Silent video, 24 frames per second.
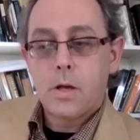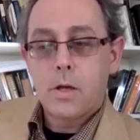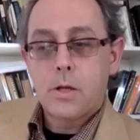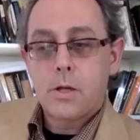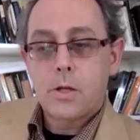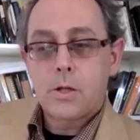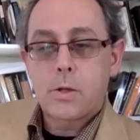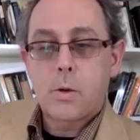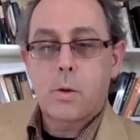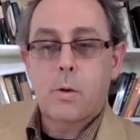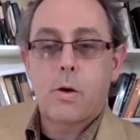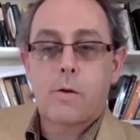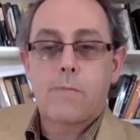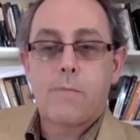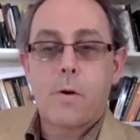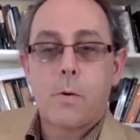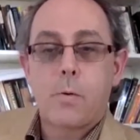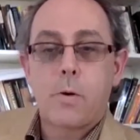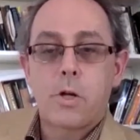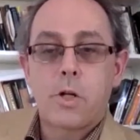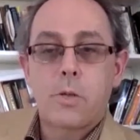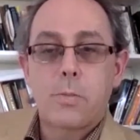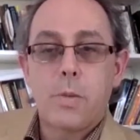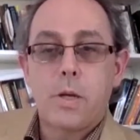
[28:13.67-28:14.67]
So look
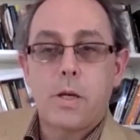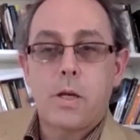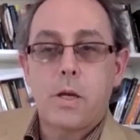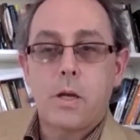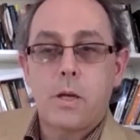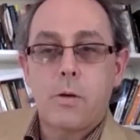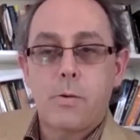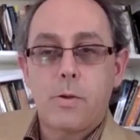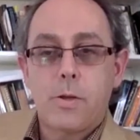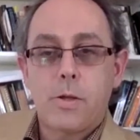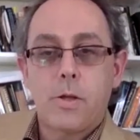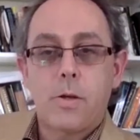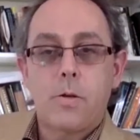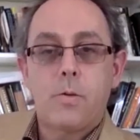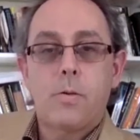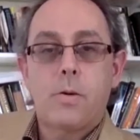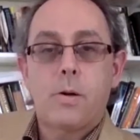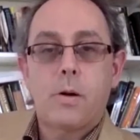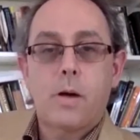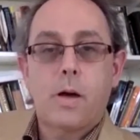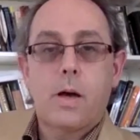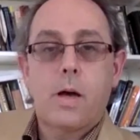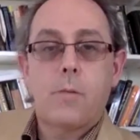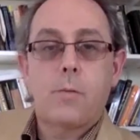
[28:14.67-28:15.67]
forward to speaking with you,
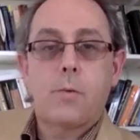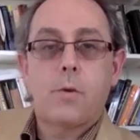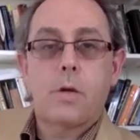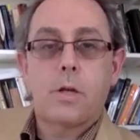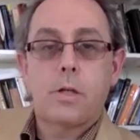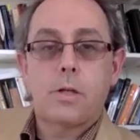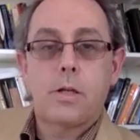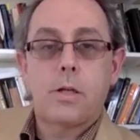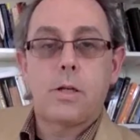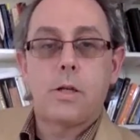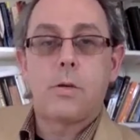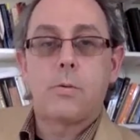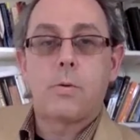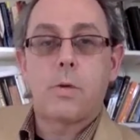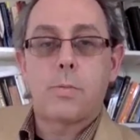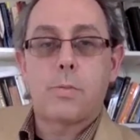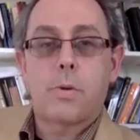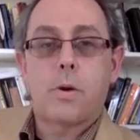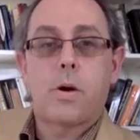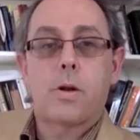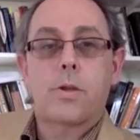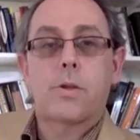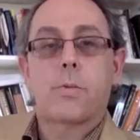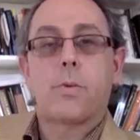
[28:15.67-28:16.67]
and we'll continue with
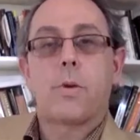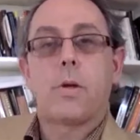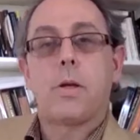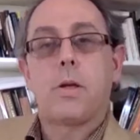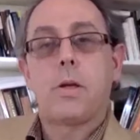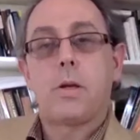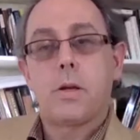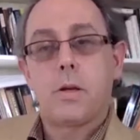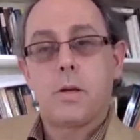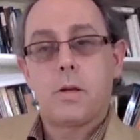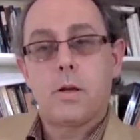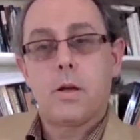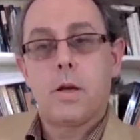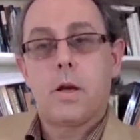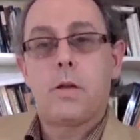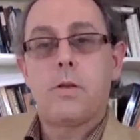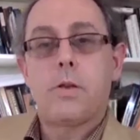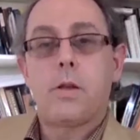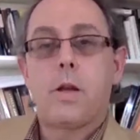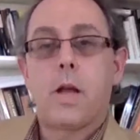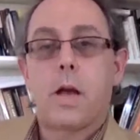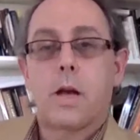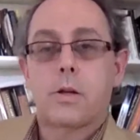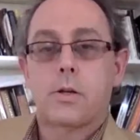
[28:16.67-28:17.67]
part 3 in
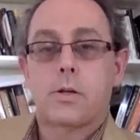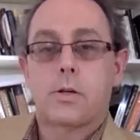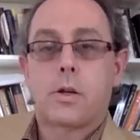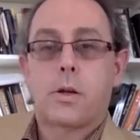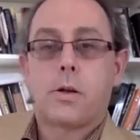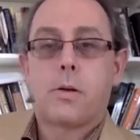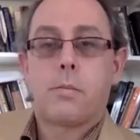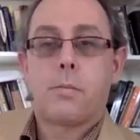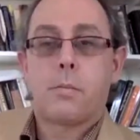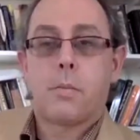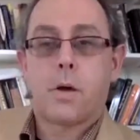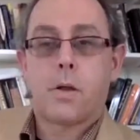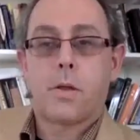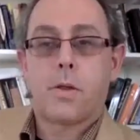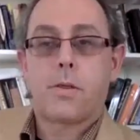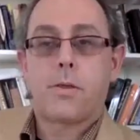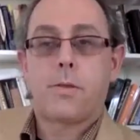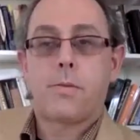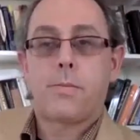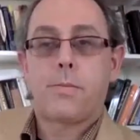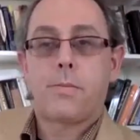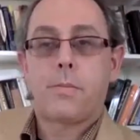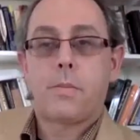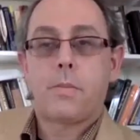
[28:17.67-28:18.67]
the next month.
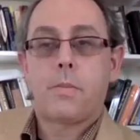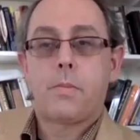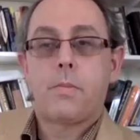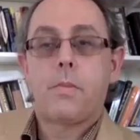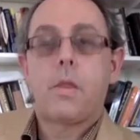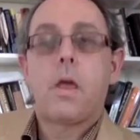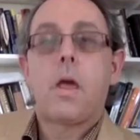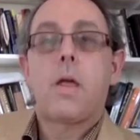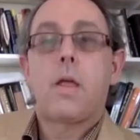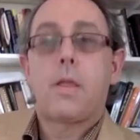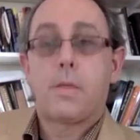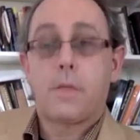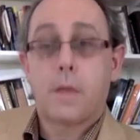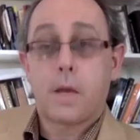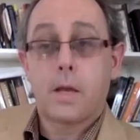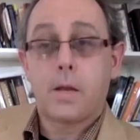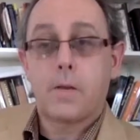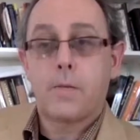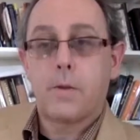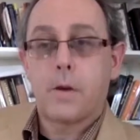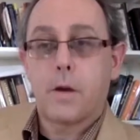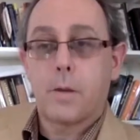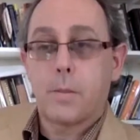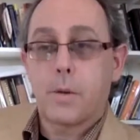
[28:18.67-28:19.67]
Thank
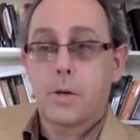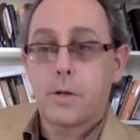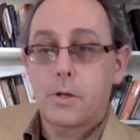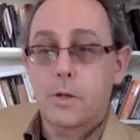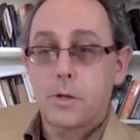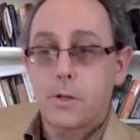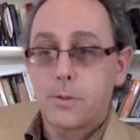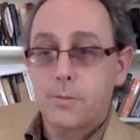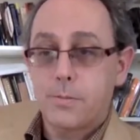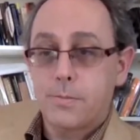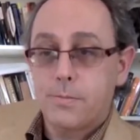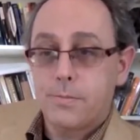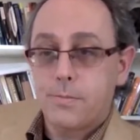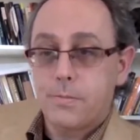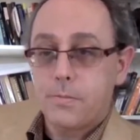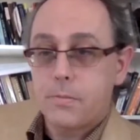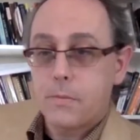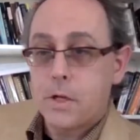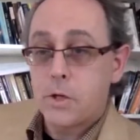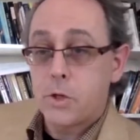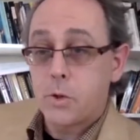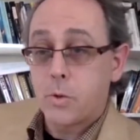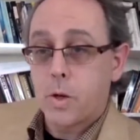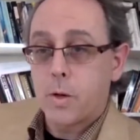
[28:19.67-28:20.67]
you very much.
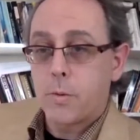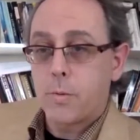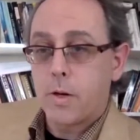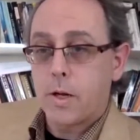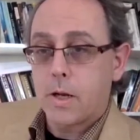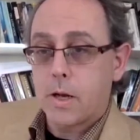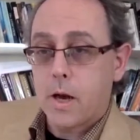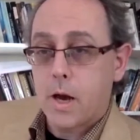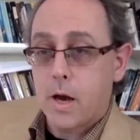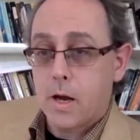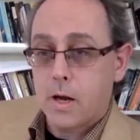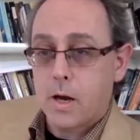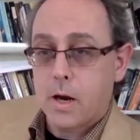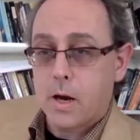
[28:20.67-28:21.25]
Enjoy reading Hannah